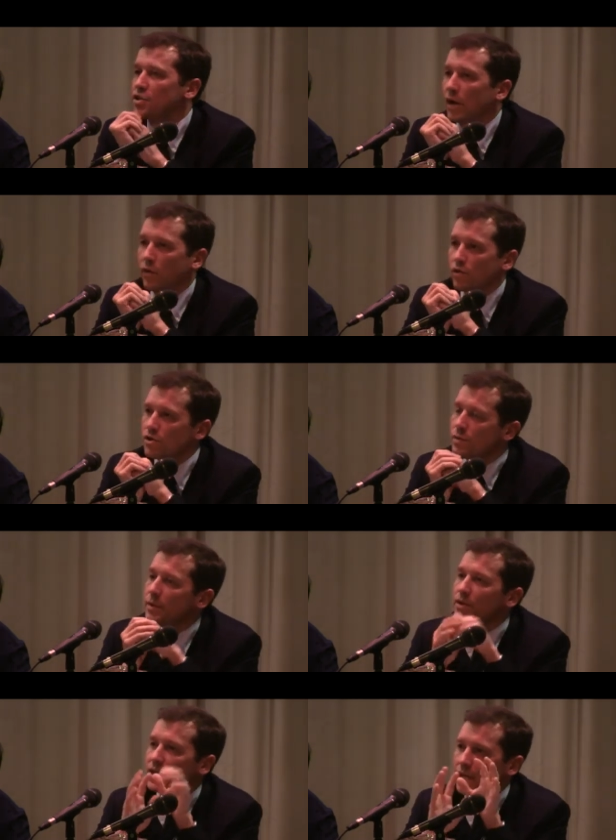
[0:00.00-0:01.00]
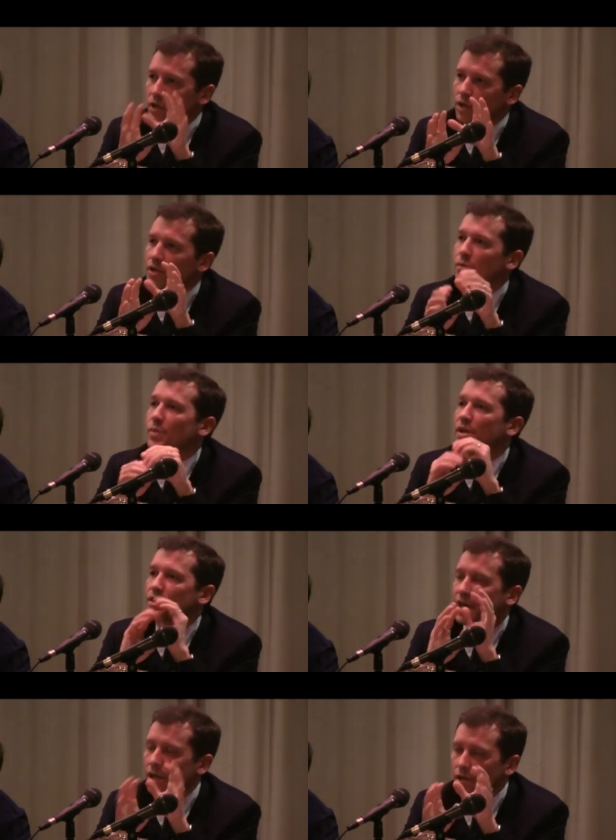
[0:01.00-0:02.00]
So I would urge people to take a look at the
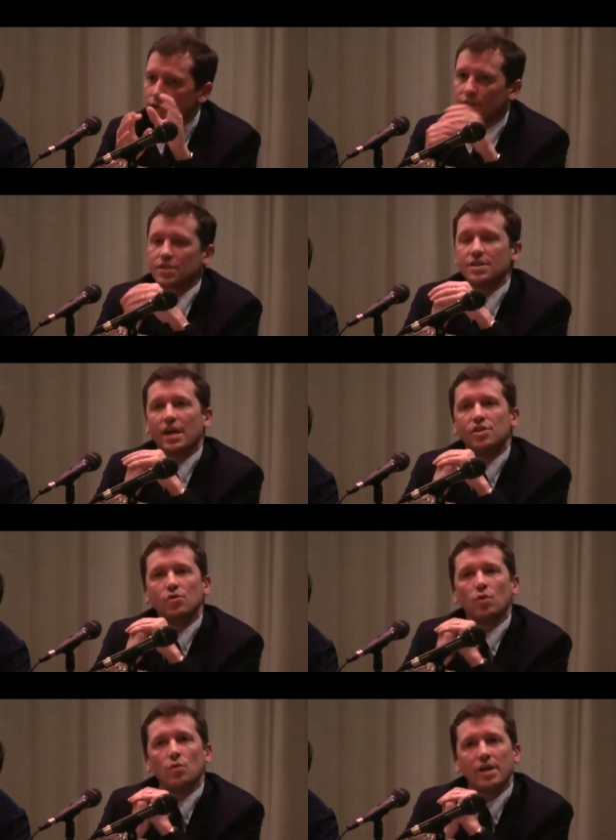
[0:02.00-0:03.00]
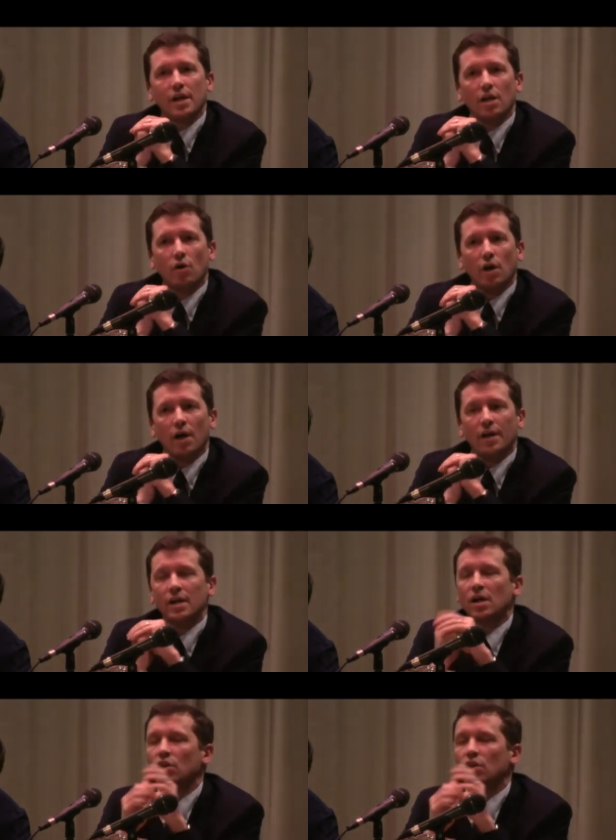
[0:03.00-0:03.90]
bill, take a look at the statute when we get going on it,